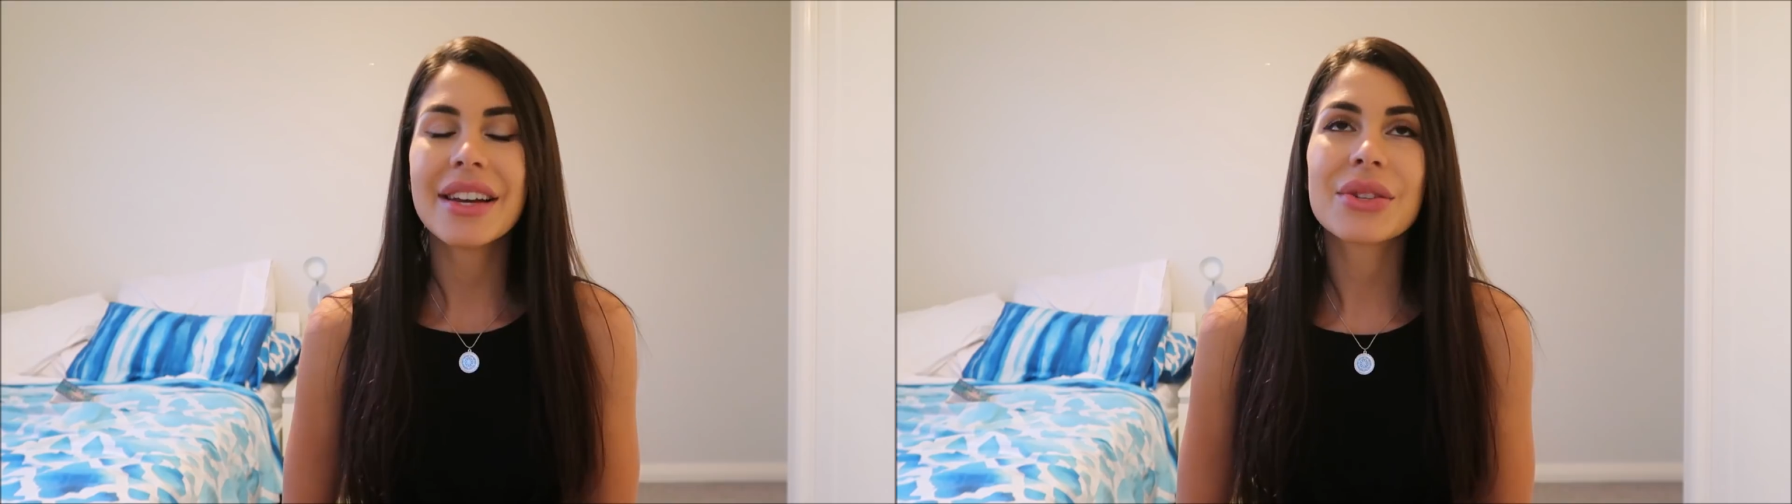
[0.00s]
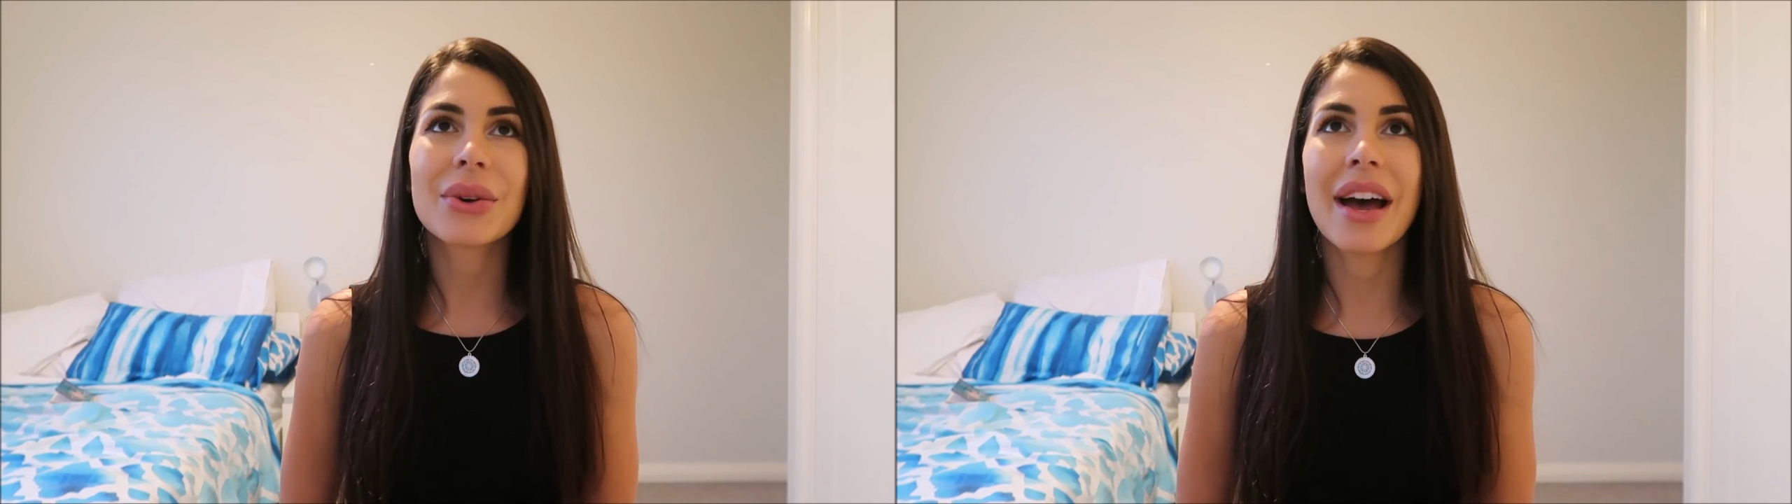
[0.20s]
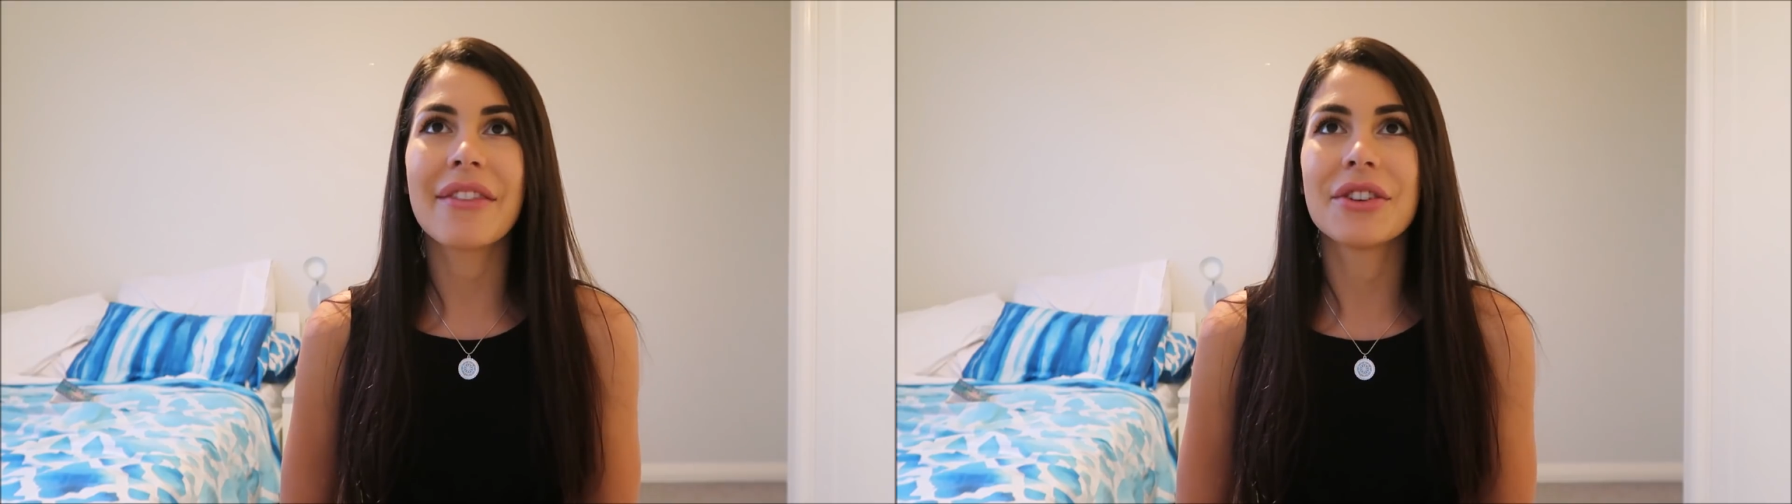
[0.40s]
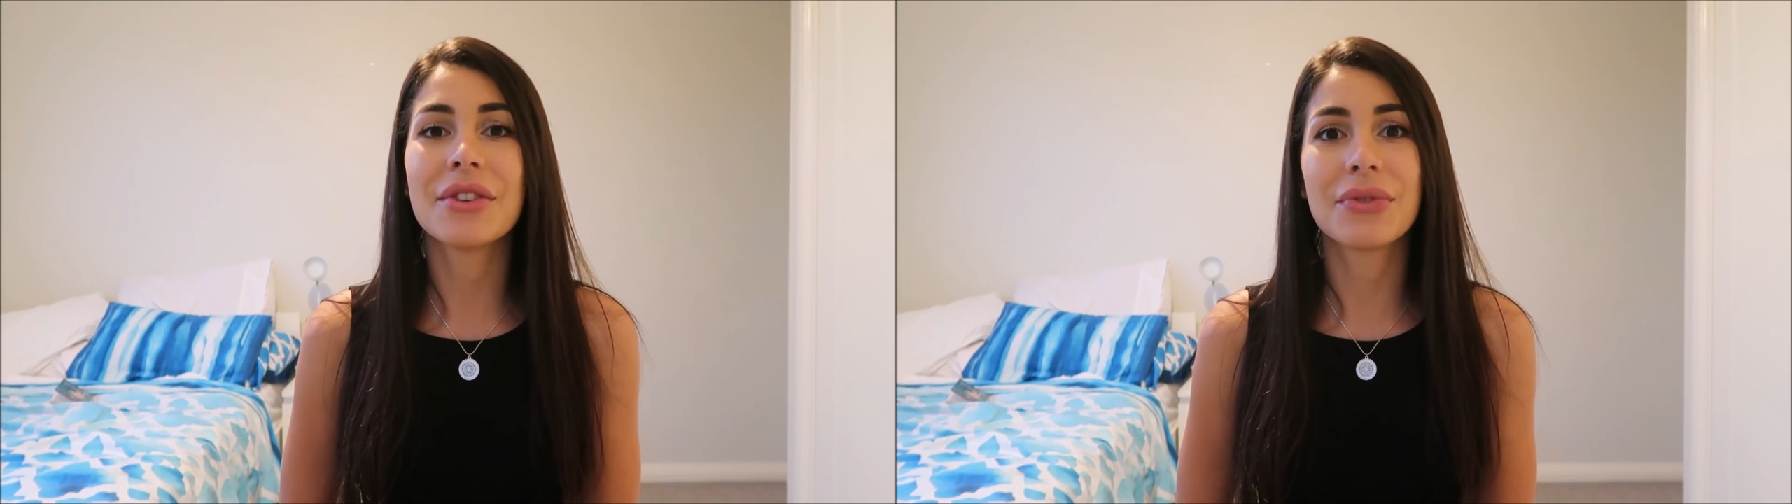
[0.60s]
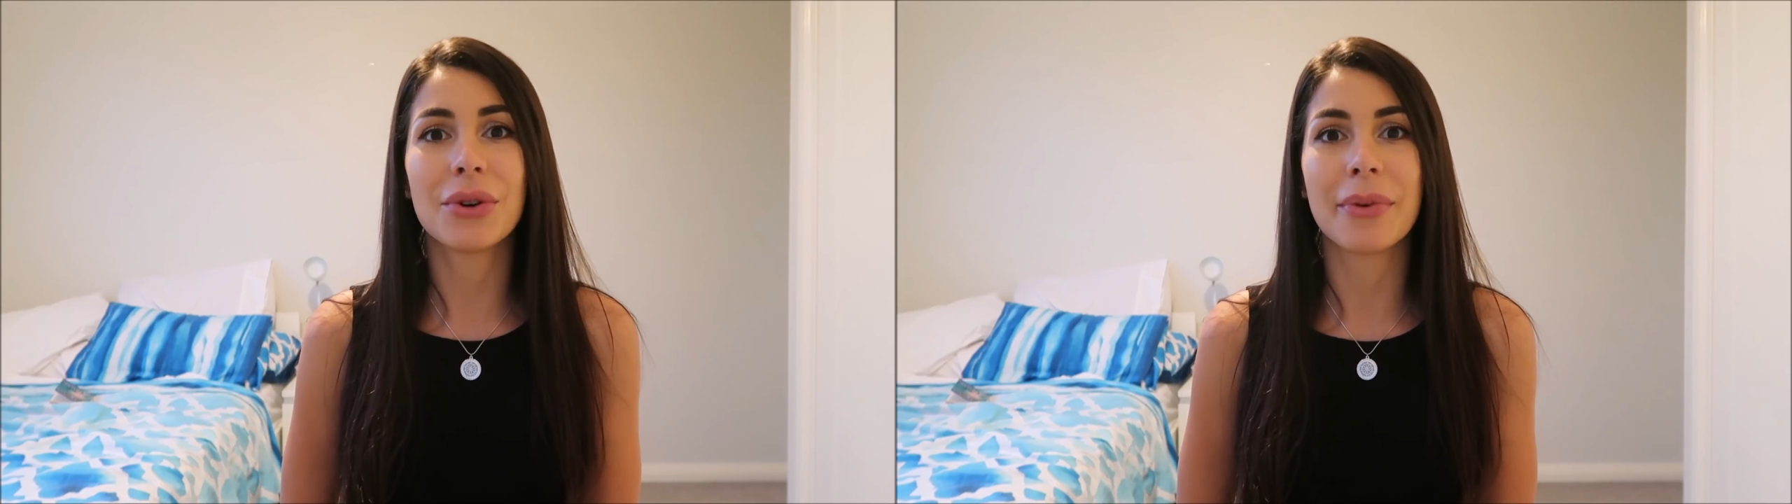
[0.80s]
So I have a new
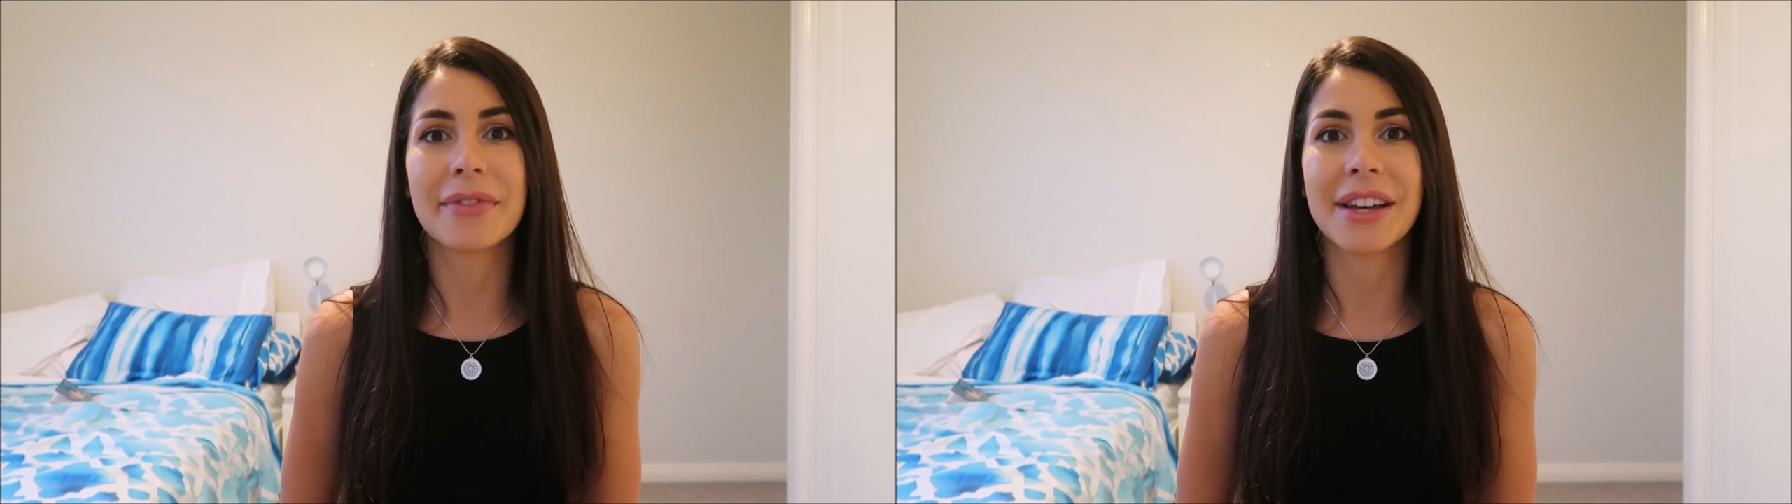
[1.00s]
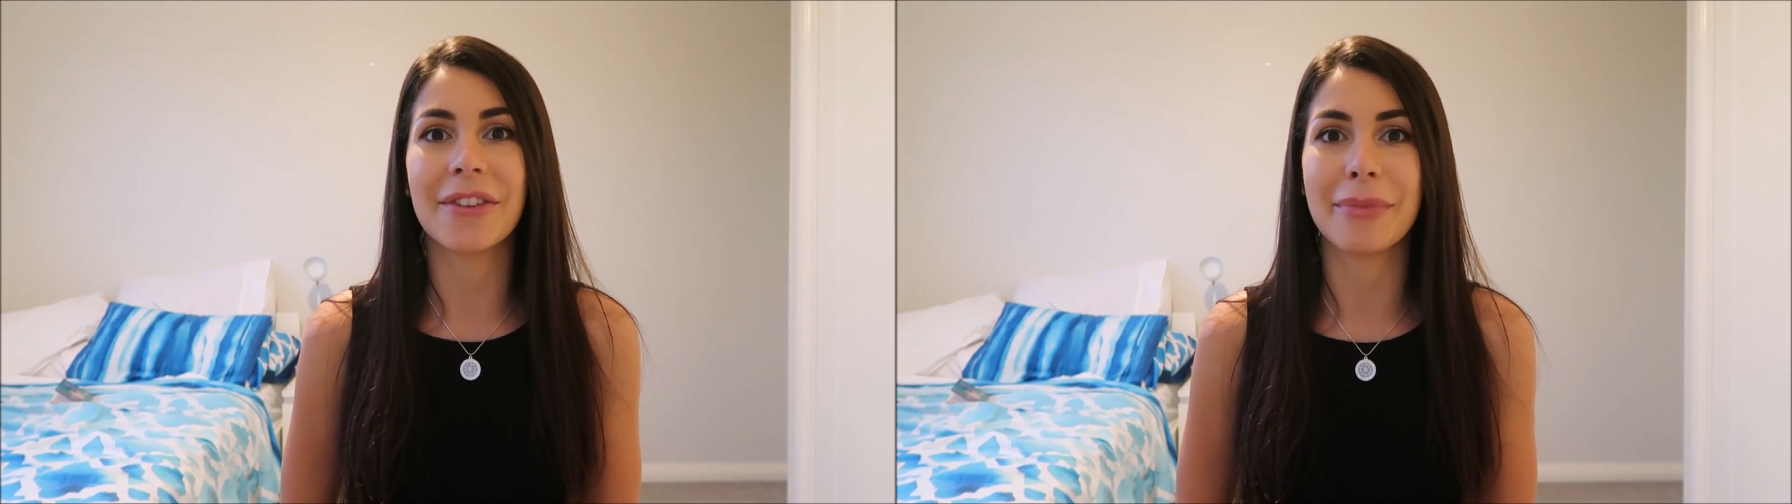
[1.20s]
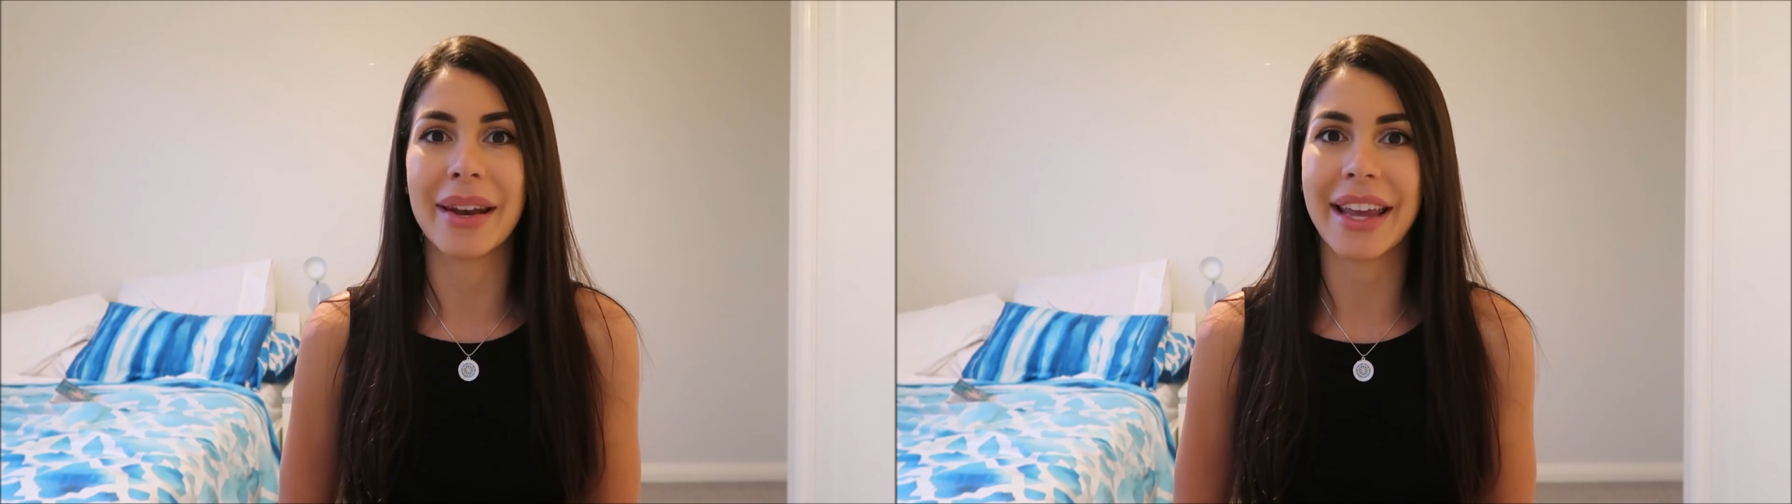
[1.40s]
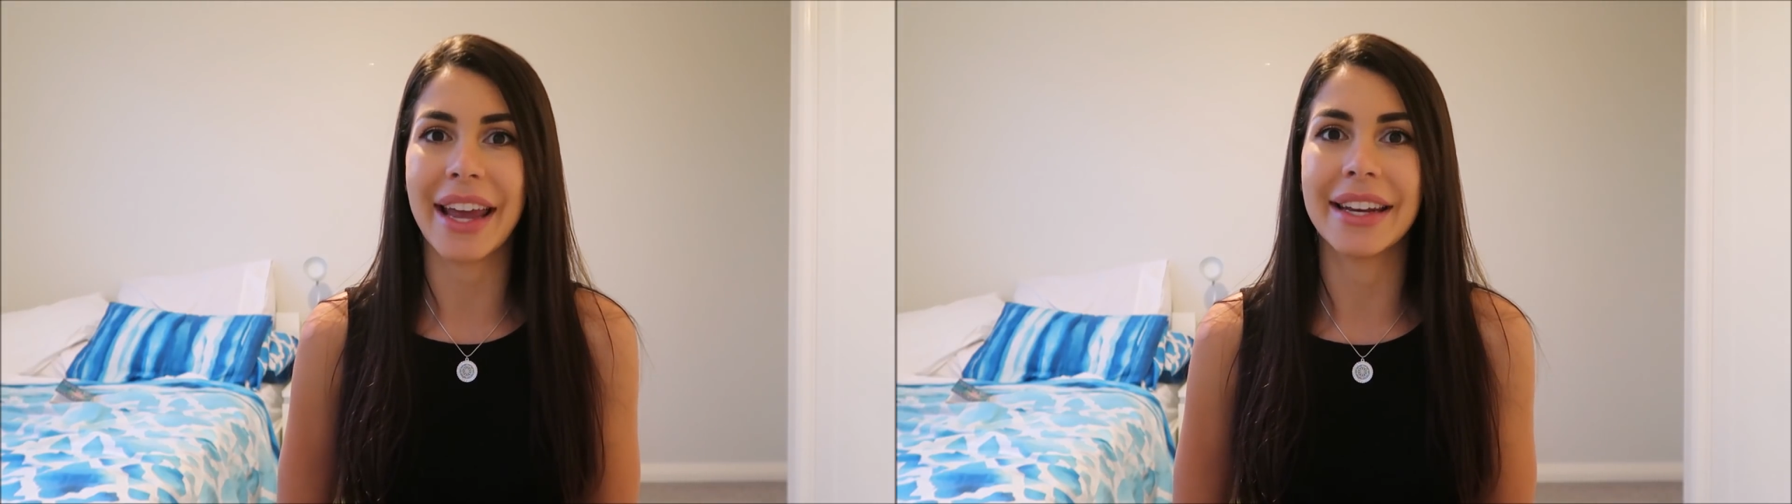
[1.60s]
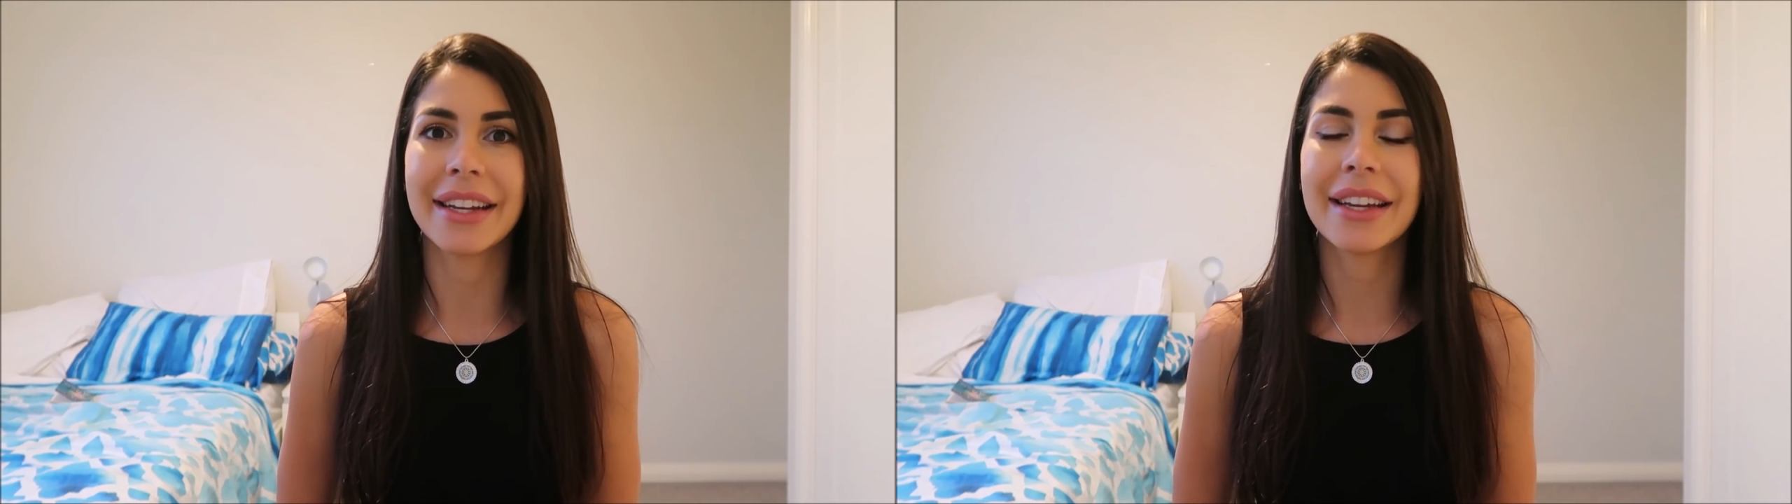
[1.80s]
form of
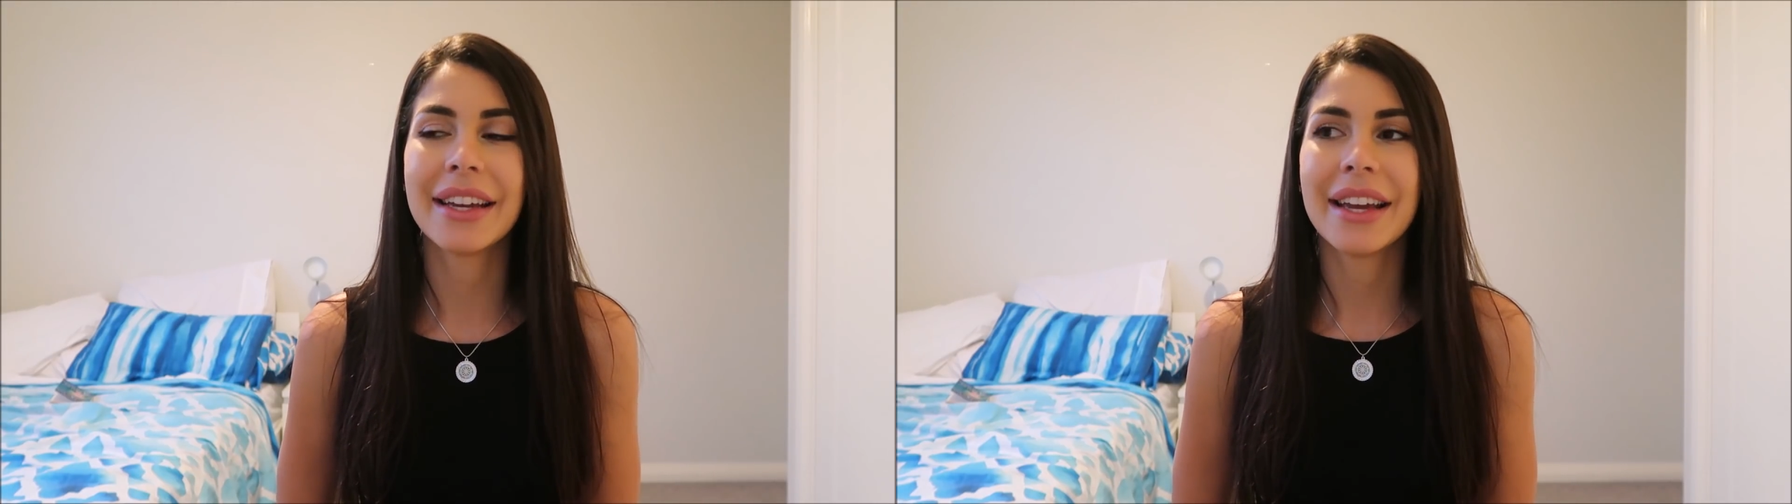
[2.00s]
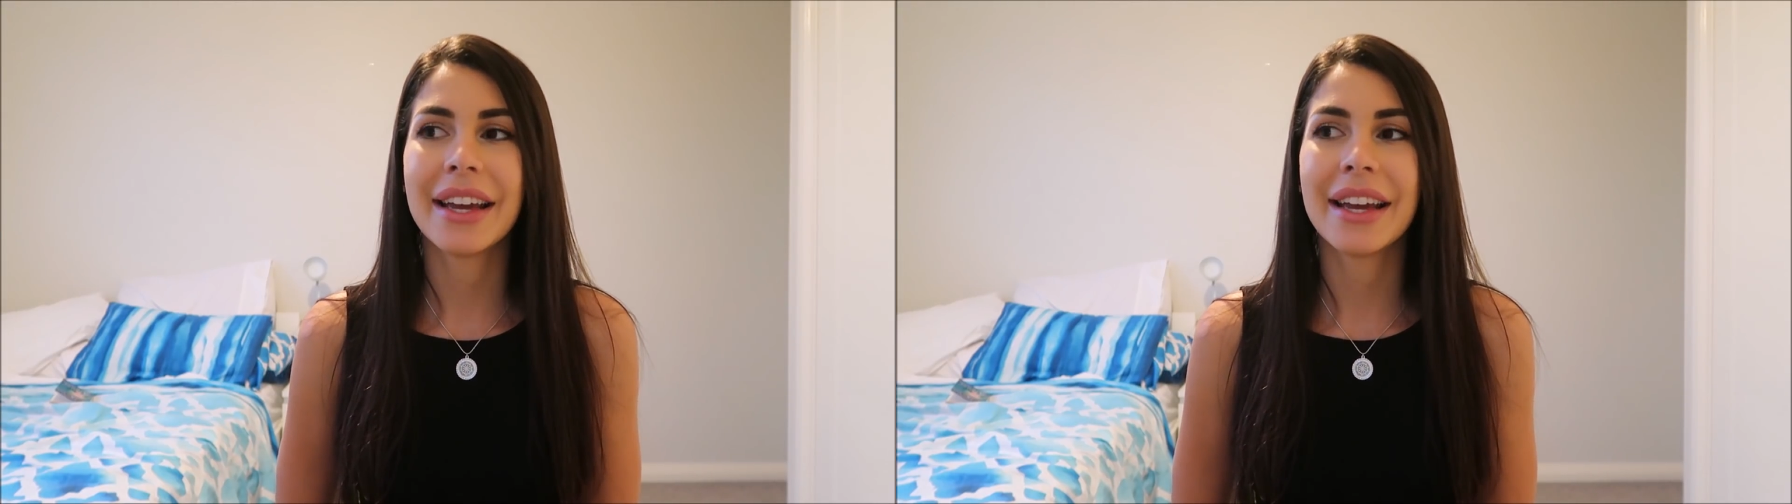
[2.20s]
self-medicating,